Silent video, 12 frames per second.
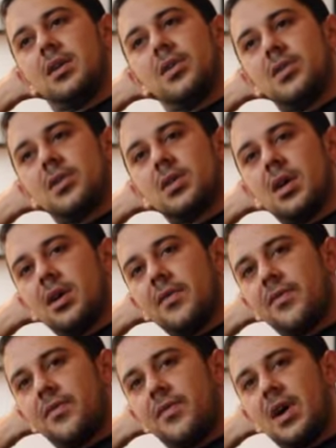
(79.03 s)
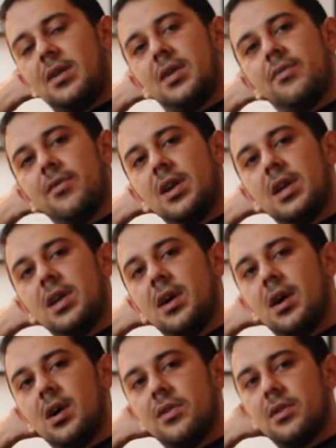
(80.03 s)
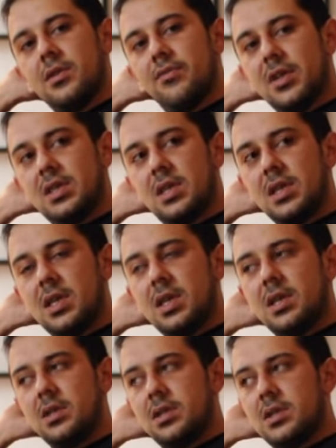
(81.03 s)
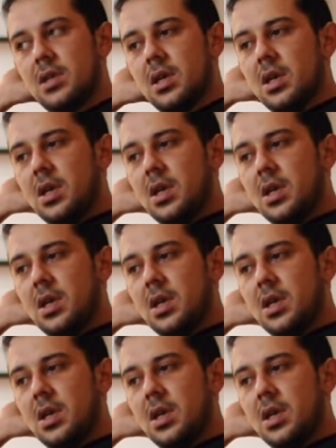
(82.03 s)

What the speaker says: because I've found it really hard in recent years